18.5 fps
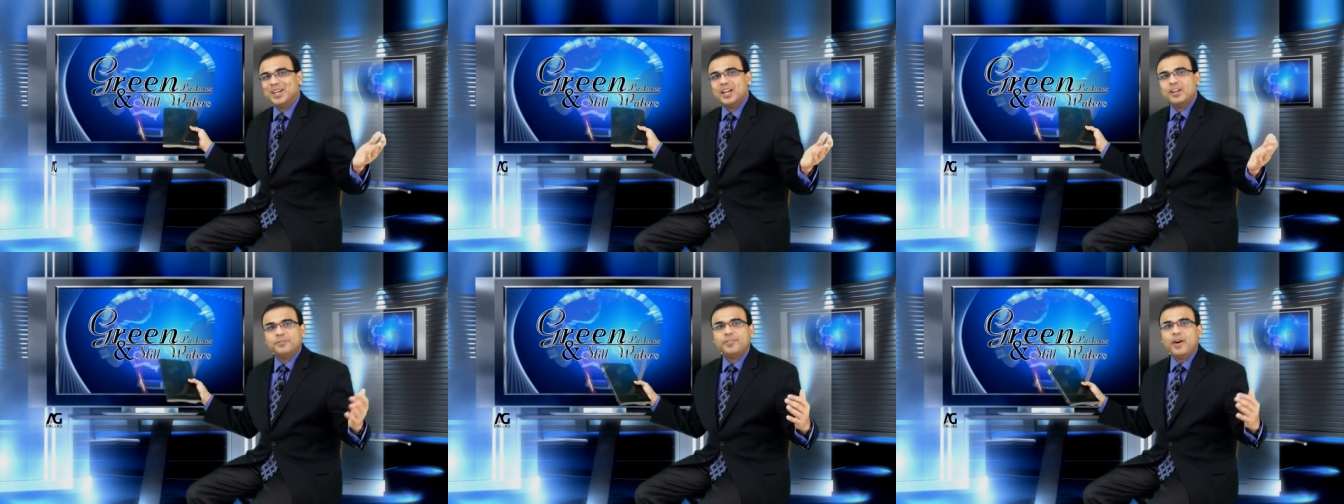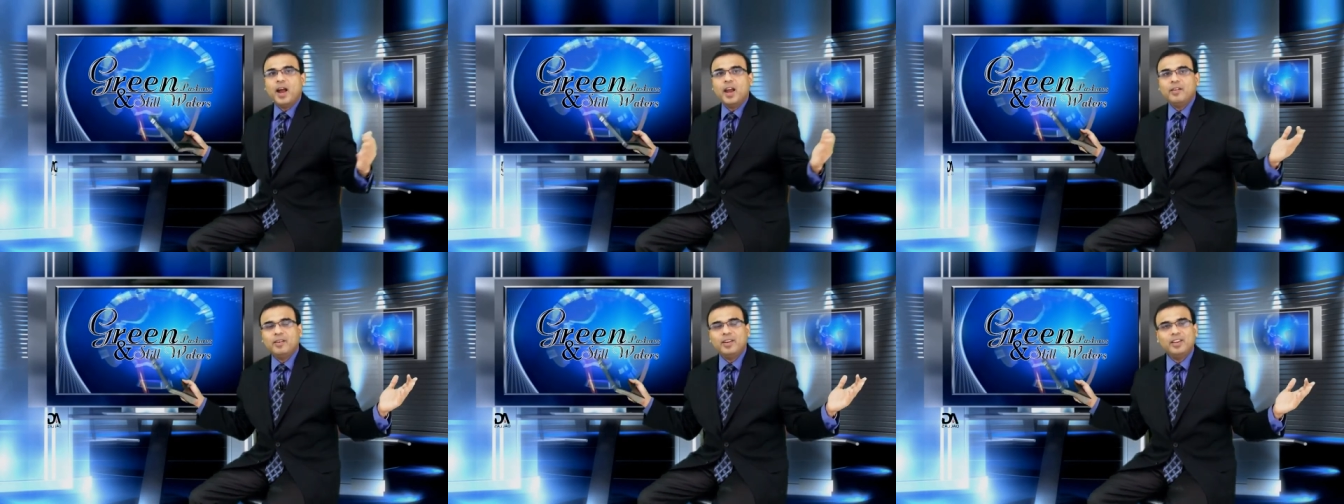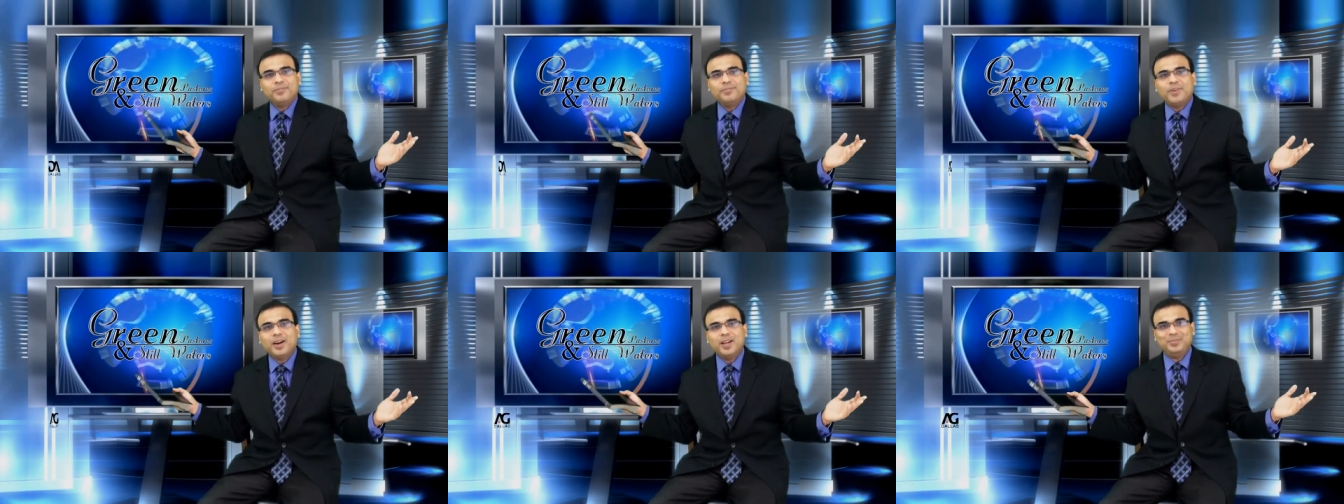Fire in
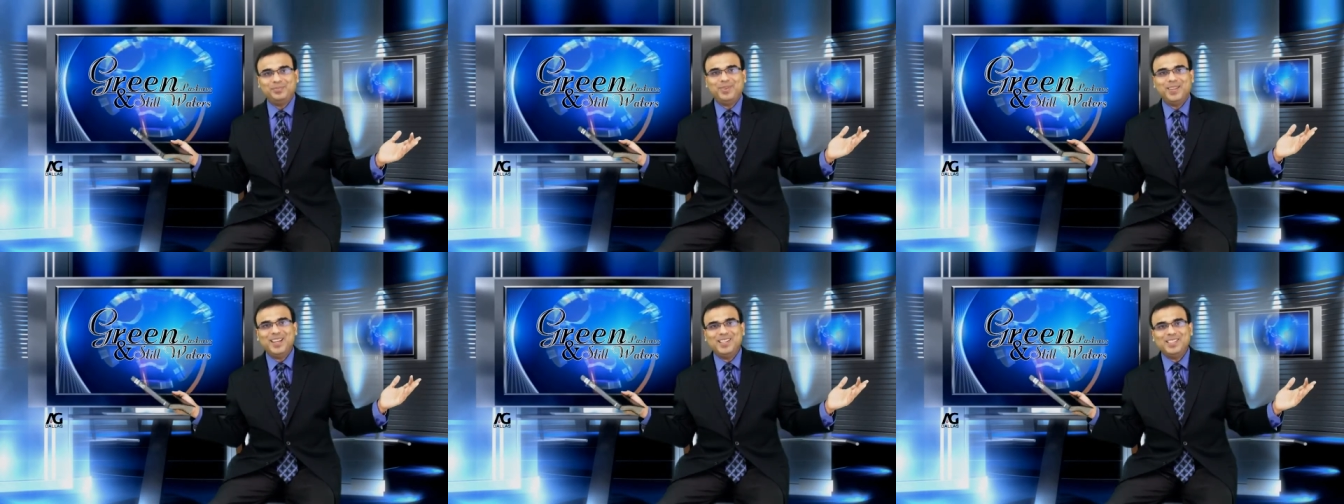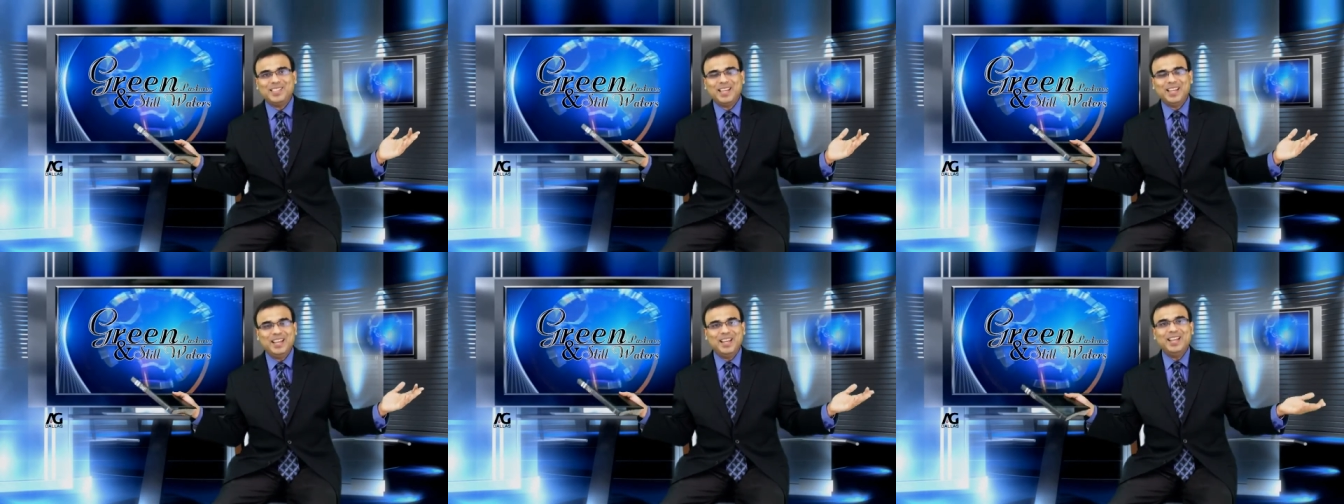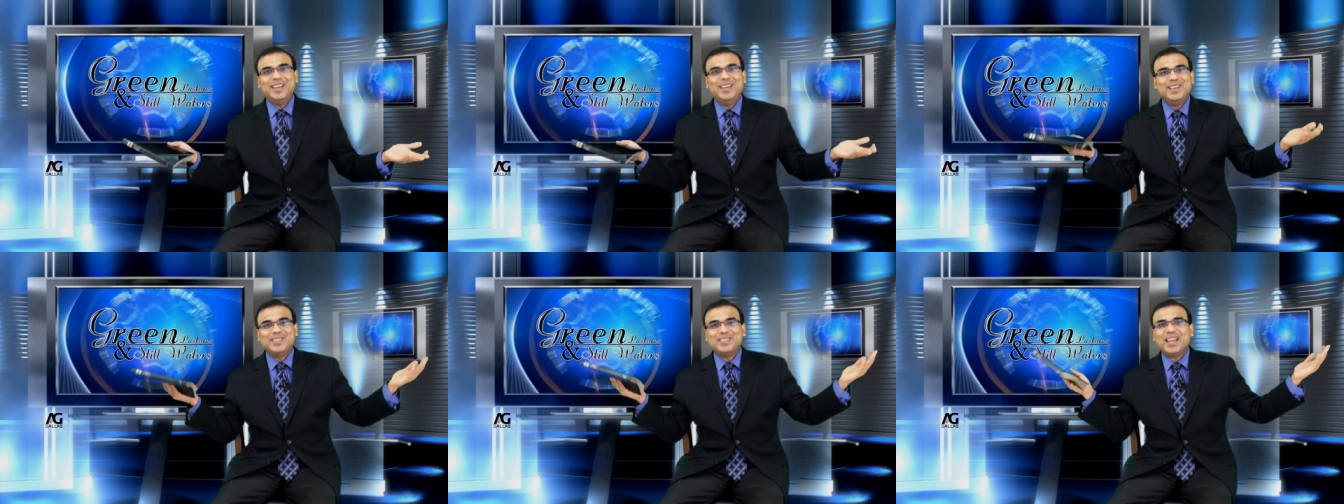the fireplace
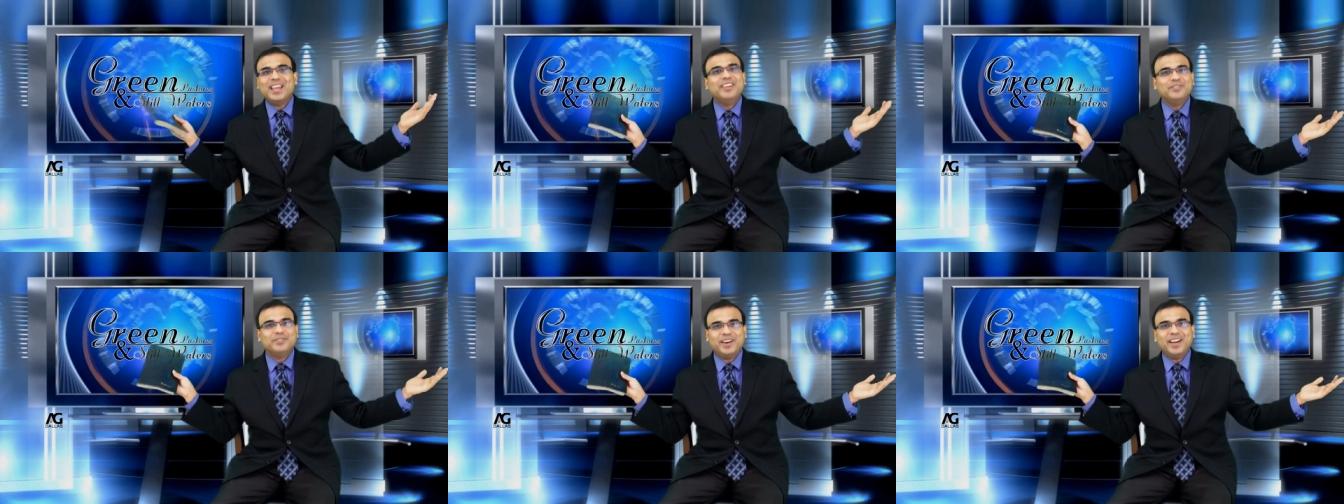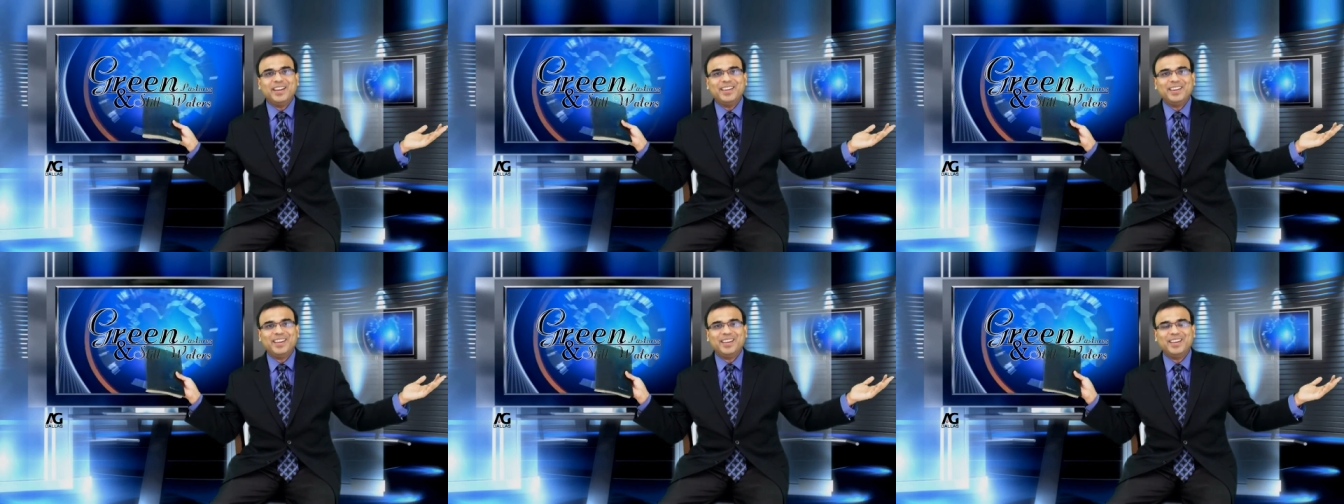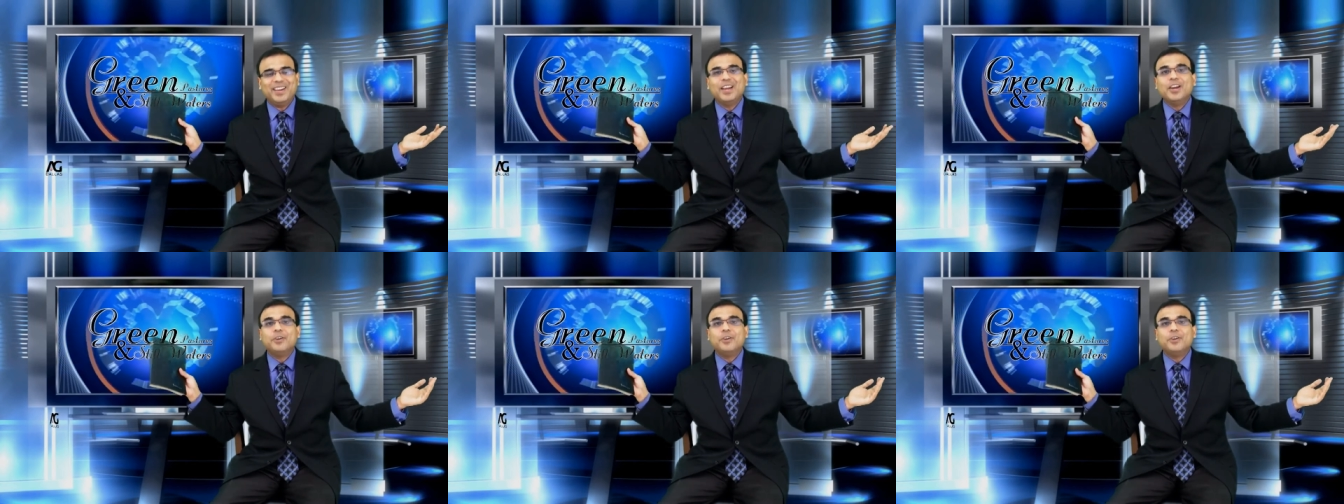is inviting.